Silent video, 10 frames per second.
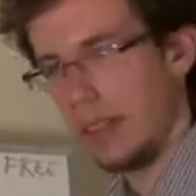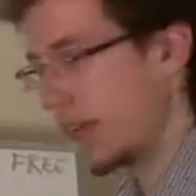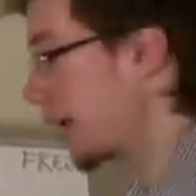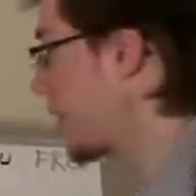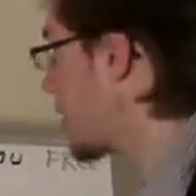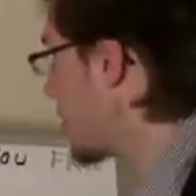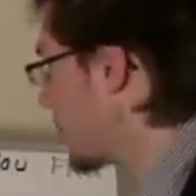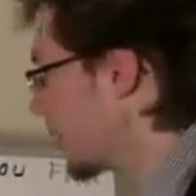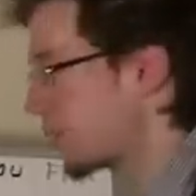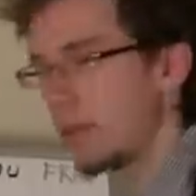Okay?
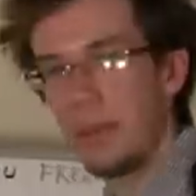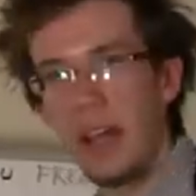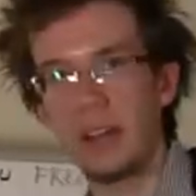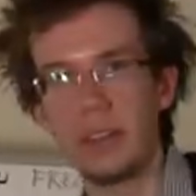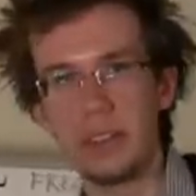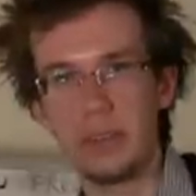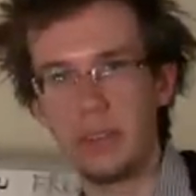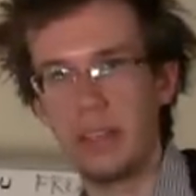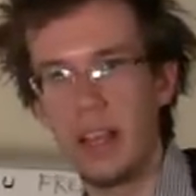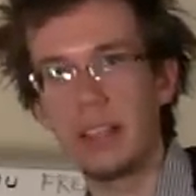B for backwards for
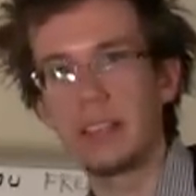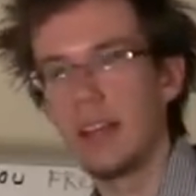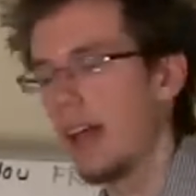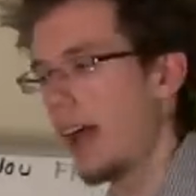flats.